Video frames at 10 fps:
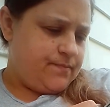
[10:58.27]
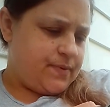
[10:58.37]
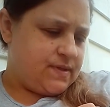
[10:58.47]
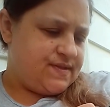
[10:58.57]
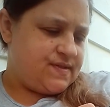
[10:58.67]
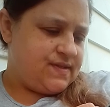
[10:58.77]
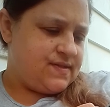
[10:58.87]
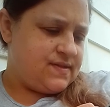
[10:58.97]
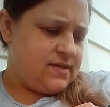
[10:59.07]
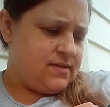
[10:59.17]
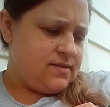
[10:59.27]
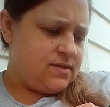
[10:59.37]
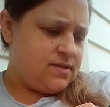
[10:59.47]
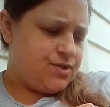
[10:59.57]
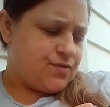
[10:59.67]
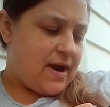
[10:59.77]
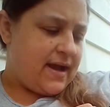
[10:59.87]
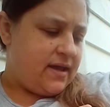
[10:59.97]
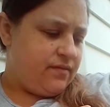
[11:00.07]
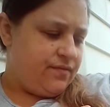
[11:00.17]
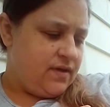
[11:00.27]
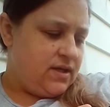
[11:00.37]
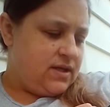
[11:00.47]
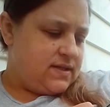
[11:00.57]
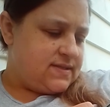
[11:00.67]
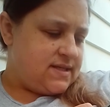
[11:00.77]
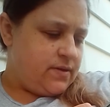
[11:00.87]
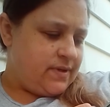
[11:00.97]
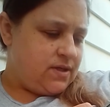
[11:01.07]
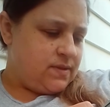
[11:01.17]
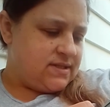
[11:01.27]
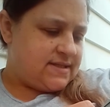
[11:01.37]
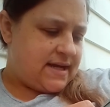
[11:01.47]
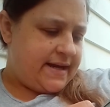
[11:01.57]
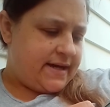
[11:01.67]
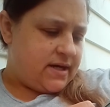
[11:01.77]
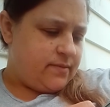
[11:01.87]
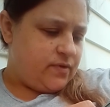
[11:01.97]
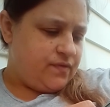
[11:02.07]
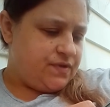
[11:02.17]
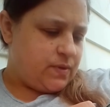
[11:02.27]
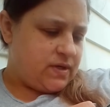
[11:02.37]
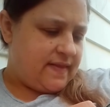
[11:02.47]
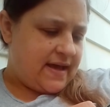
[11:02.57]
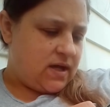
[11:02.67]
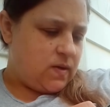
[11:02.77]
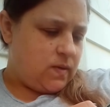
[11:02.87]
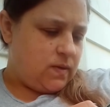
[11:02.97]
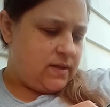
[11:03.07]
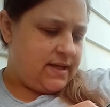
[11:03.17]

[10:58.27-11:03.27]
Persistent drive. See what you desire and move toward that goal.